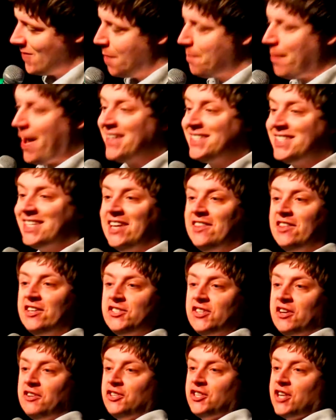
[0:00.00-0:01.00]
Bask in the
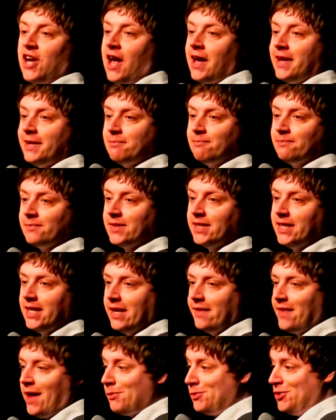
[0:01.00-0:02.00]
sunshine.
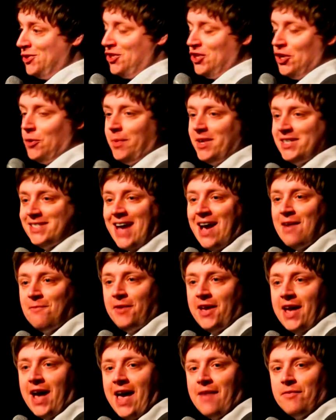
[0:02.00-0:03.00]
Yeah, that was the stupidest
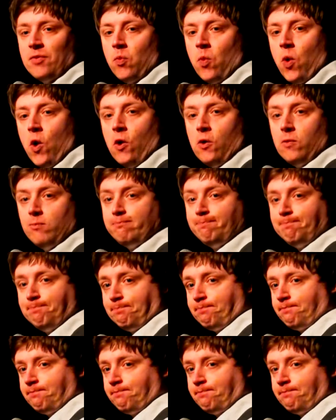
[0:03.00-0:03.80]
outfit I ever wore.